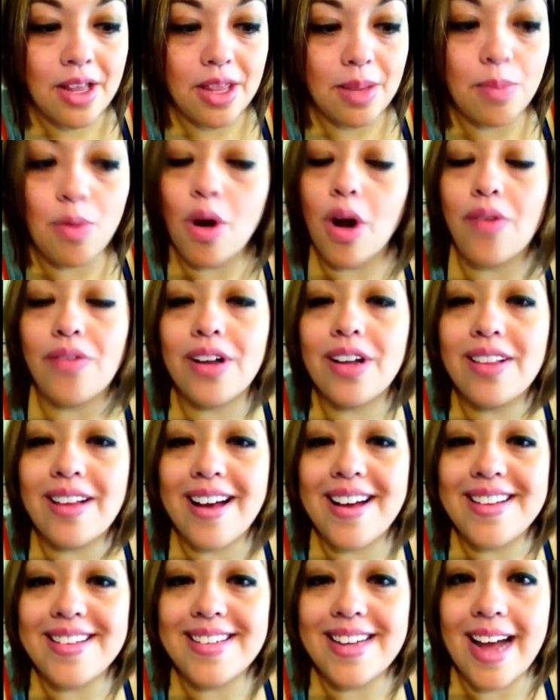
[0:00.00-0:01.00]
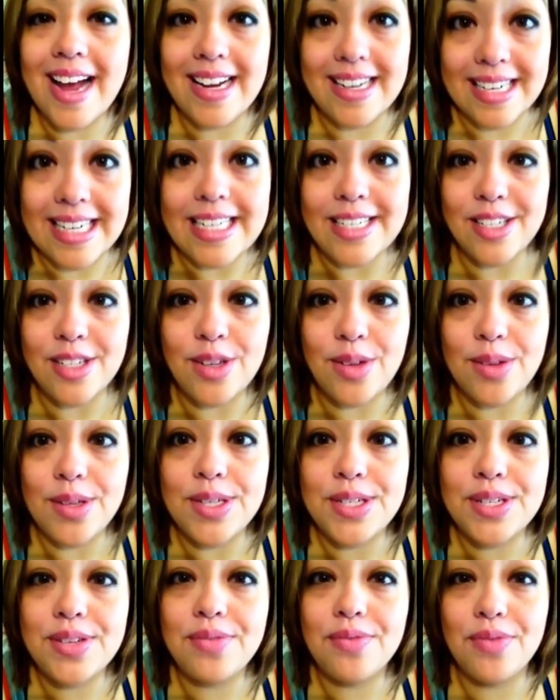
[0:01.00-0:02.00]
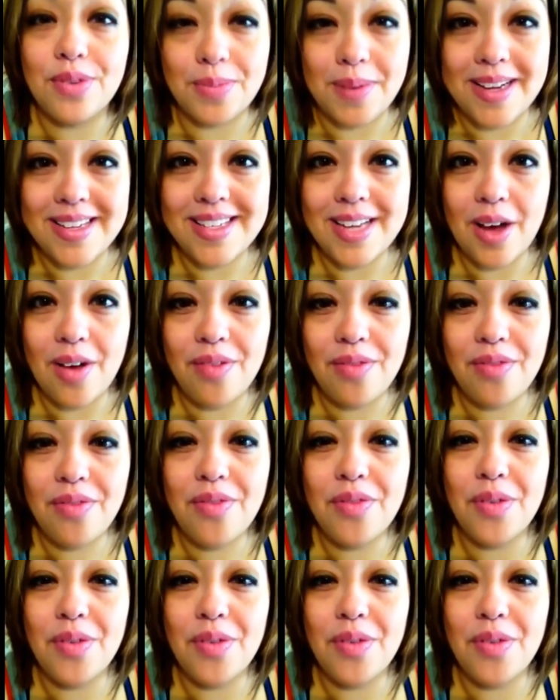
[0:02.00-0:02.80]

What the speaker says: the more I realized I need to do this for myself,